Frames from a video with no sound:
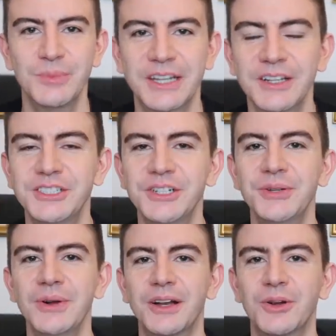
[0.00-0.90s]
We're going to
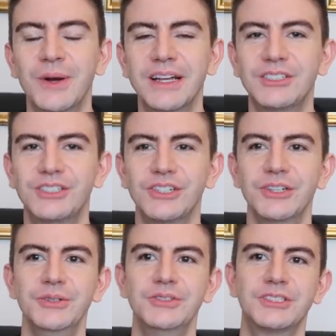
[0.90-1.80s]
do a quick
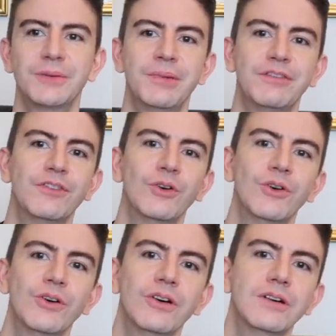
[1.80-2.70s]
shoot
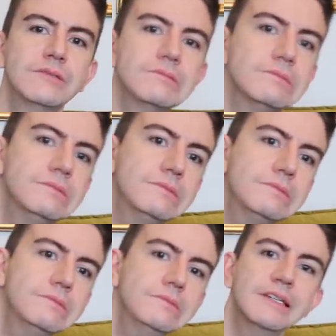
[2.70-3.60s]
before
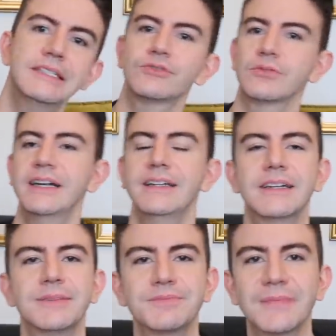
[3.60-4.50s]
it's
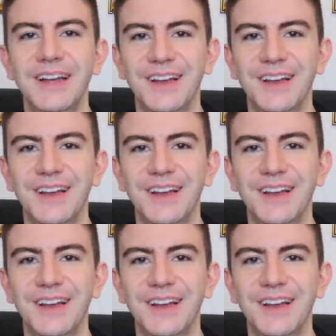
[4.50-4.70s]
raining.